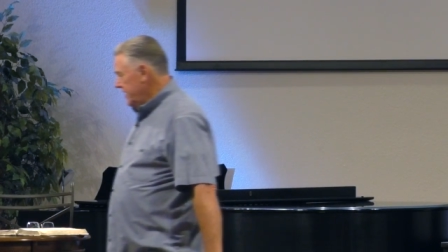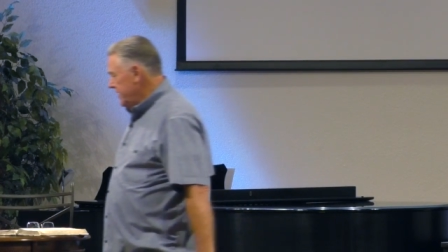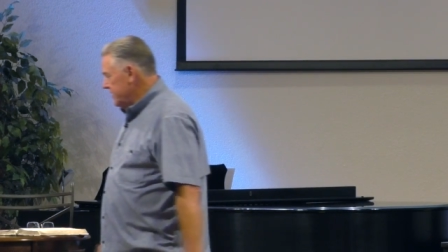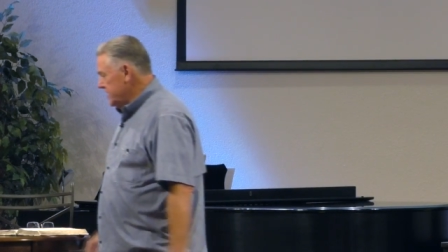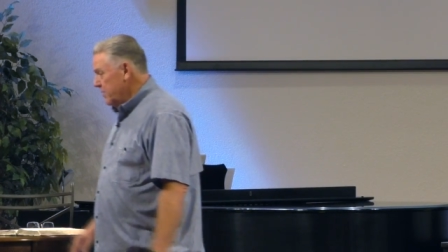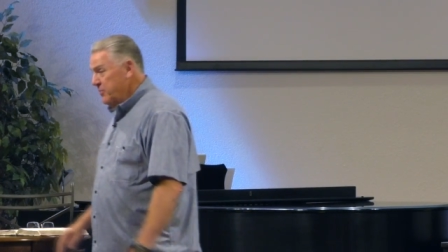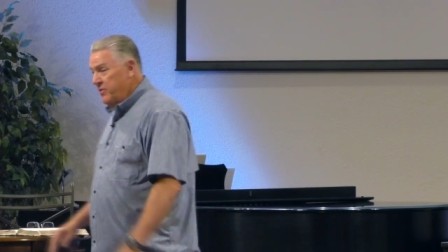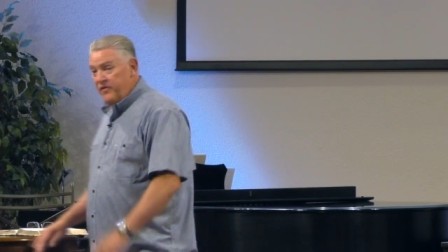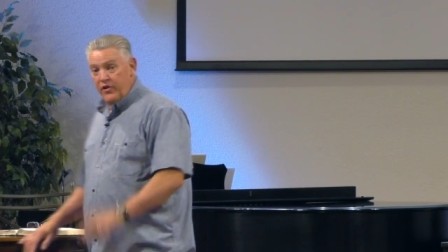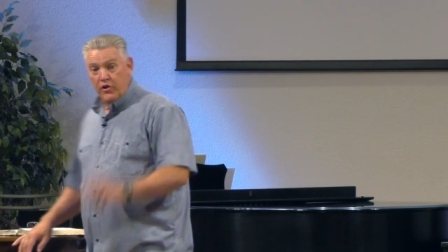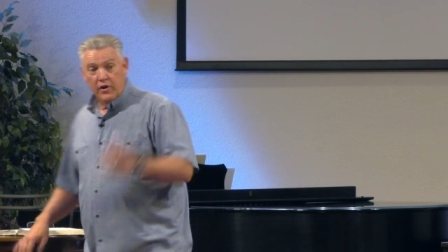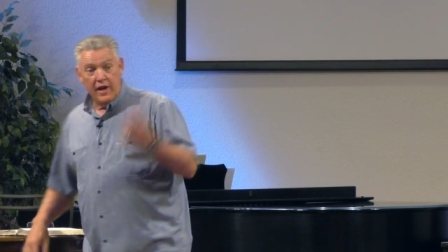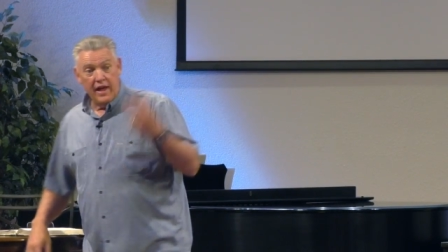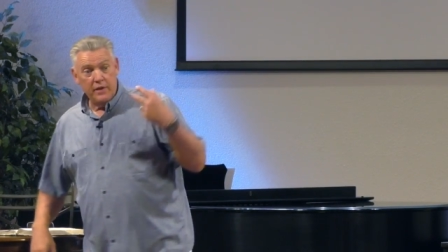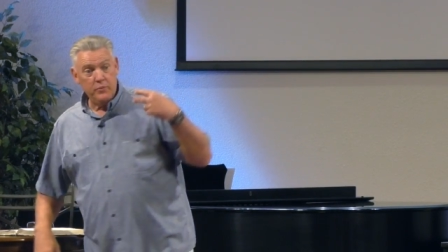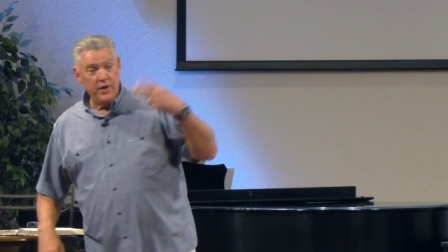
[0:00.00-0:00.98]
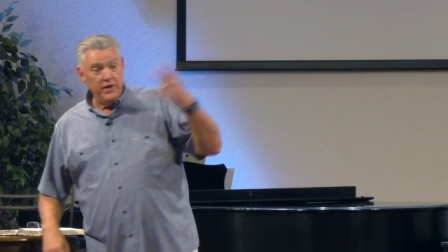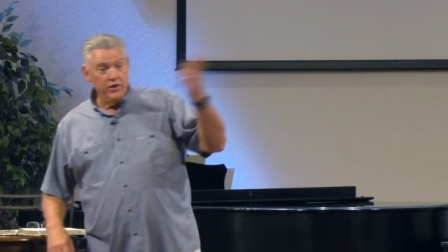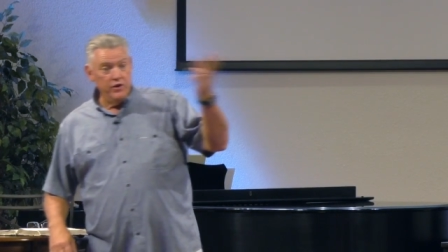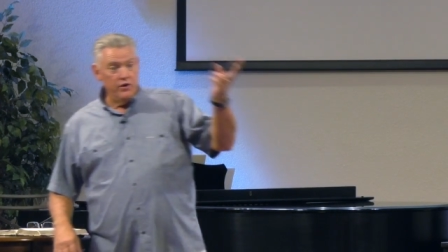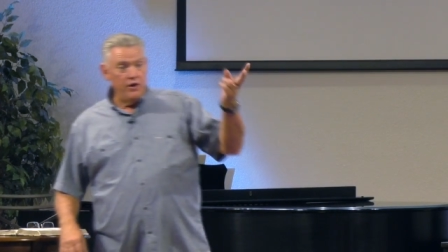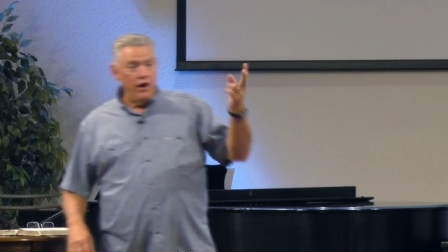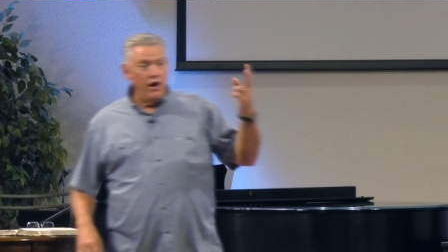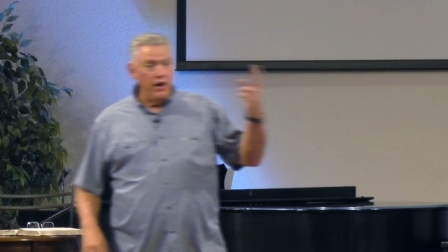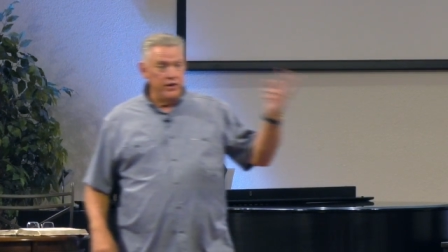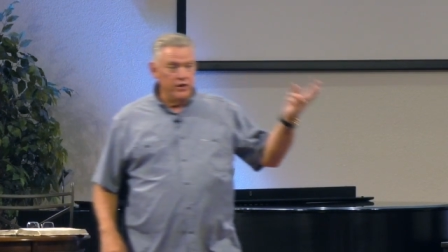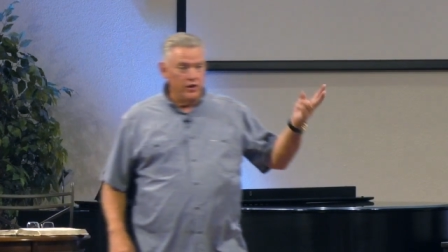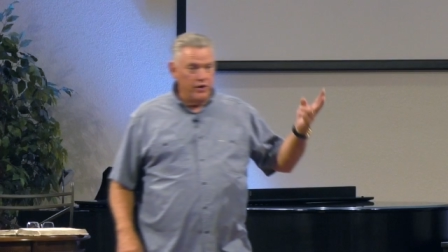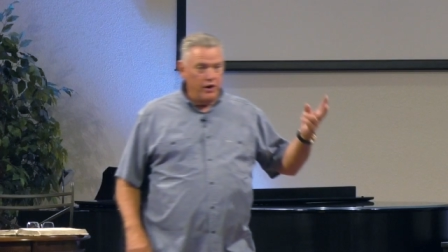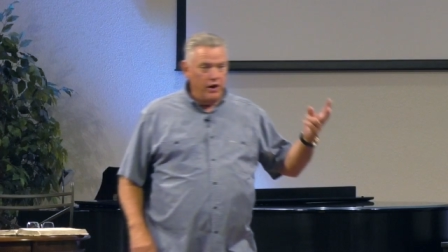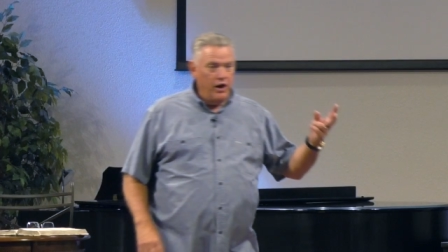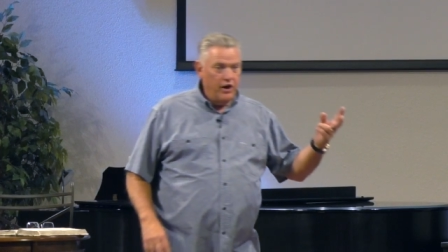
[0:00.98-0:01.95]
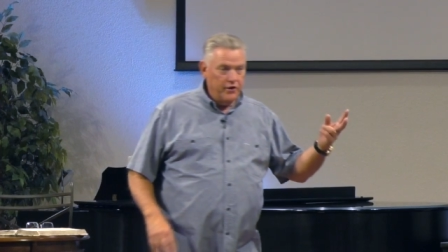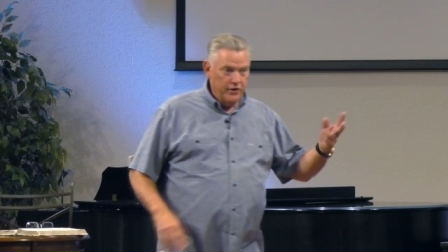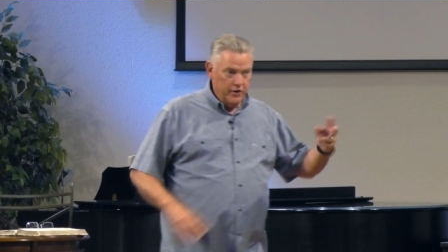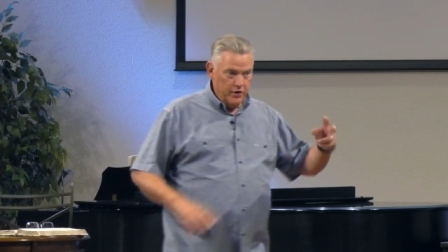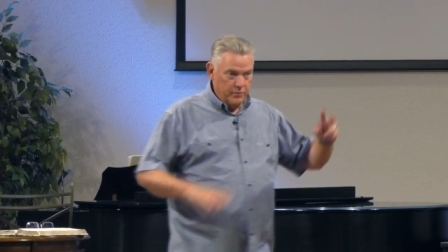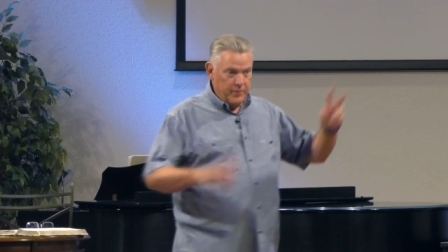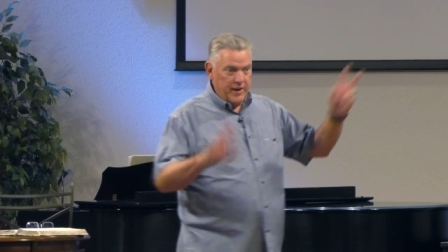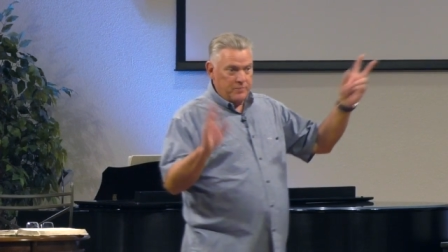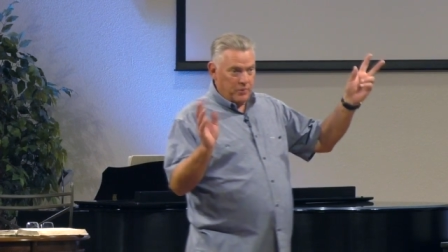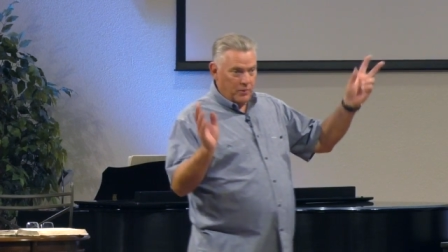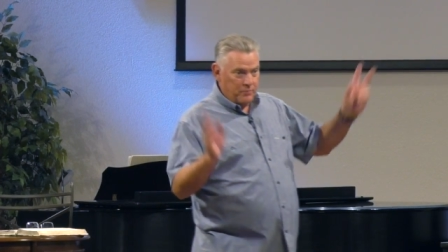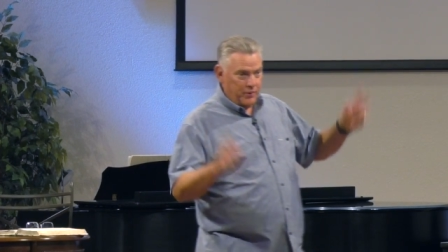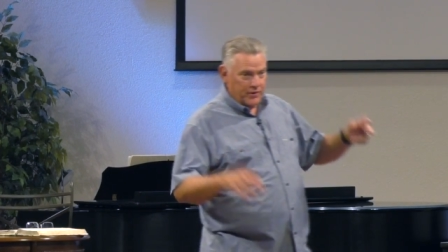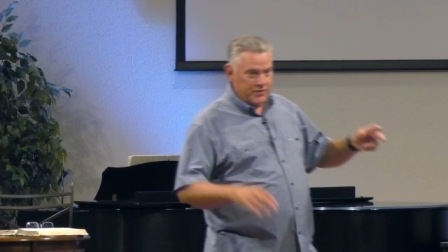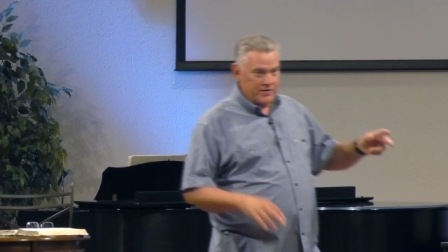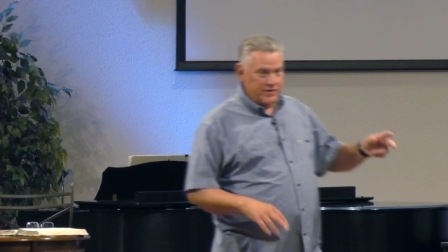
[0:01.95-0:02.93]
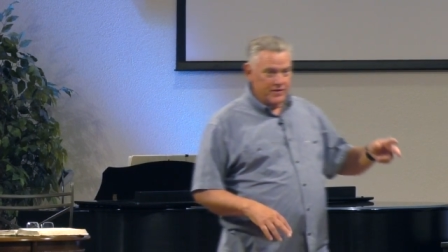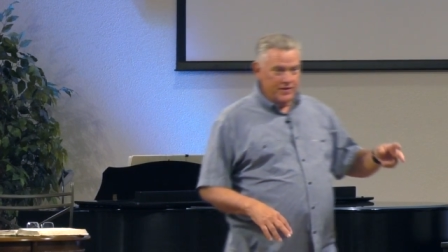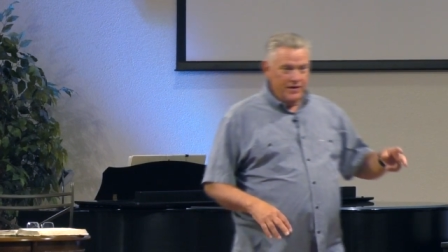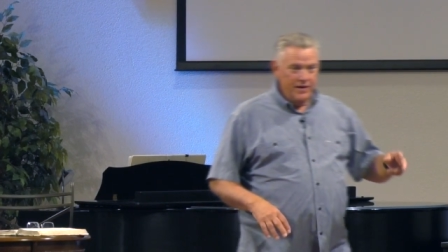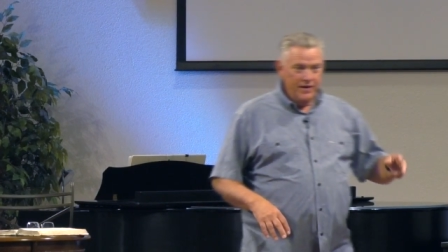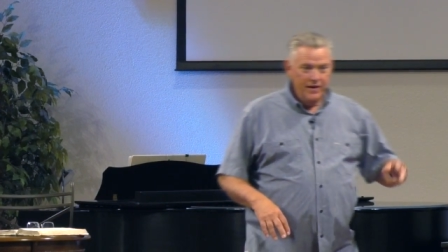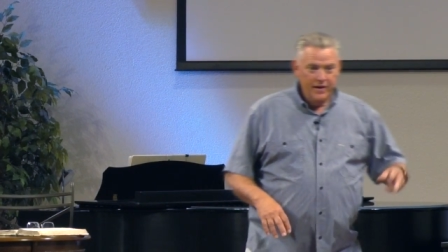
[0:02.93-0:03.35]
Some of you are like me, you're, you're an otter, a people person.